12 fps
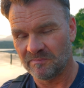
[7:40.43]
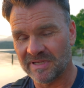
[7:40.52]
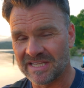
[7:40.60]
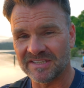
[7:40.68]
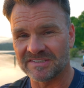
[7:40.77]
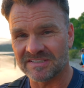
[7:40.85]

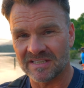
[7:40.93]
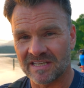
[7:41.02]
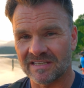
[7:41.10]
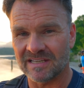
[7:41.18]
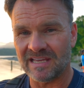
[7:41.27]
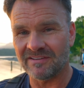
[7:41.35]
Because
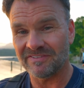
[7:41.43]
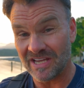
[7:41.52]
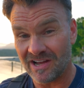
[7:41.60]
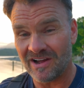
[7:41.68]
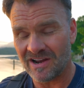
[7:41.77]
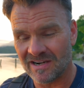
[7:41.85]
if you
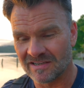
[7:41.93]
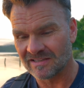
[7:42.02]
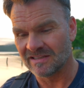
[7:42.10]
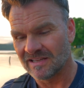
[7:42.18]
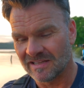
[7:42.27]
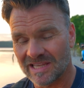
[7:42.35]
are,
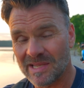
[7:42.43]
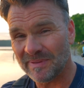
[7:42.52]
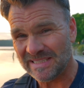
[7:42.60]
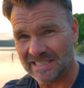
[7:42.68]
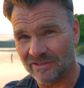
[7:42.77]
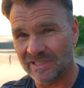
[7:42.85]
let me
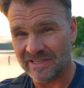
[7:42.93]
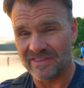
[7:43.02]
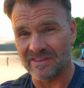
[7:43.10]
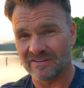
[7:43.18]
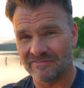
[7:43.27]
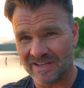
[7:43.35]
tell you
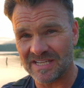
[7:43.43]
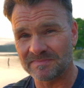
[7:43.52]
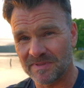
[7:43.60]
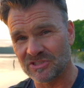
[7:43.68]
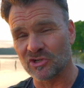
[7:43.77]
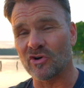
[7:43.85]
that the vast
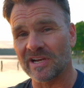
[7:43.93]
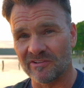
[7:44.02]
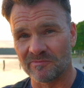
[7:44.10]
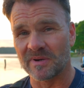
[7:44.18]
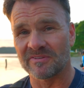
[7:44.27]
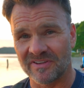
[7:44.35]
majority of
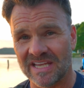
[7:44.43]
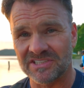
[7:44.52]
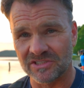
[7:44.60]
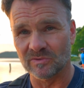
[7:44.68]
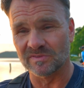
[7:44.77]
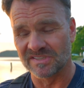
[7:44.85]

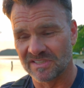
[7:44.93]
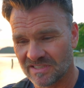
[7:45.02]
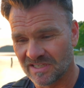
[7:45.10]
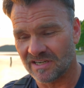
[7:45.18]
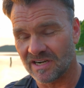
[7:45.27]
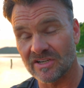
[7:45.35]
professionals
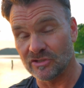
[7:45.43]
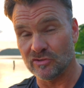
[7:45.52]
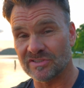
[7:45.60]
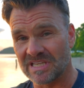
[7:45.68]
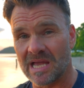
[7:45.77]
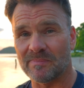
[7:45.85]
are
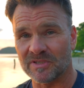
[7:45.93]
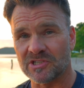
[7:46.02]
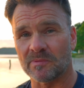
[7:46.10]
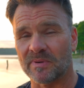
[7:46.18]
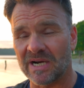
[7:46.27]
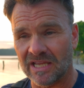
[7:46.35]
using aperture
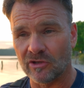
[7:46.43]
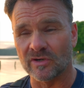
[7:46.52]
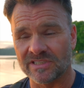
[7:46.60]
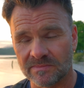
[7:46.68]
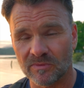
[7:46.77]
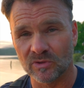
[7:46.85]

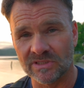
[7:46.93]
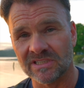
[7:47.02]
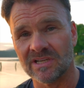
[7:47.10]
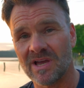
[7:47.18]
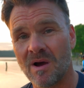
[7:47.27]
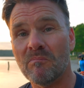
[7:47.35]
priority mode
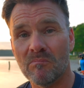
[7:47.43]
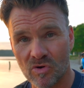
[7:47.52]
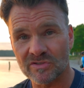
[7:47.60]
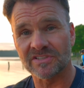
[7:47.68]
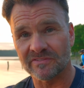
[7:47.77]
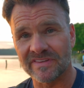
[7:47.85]

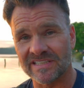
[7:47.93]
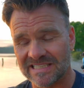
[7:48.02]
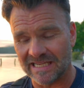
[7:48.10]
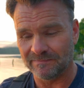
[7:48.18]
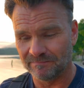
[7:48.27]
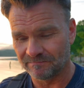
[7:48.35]
most of the
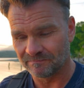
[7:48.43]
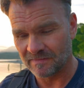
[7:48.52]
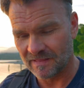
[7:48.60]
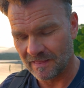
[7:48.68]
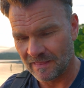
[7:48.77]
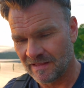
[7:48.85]
time.
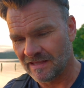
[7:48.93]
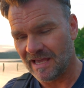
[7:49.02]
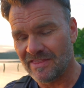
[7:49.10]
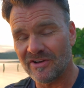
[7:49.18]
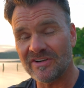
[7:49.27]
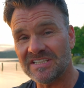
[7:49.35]

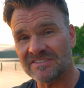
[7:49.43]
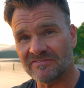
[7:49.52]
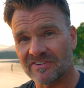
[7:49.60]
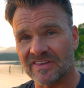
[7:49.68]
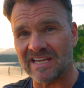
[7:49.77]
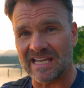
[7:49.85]
And the reason
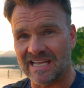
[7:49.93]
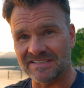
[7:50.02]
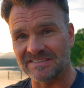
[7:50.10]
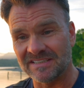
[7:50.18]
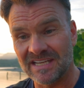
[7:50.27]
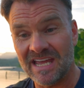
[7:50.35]
for that
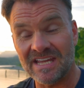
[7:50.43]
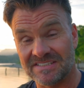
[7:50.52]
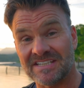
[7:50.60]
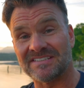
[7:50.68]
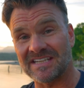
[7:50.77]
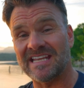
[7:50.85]
is
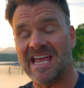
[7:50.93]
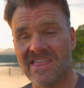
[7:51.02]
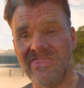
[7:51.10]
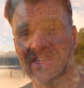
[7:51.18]
because again,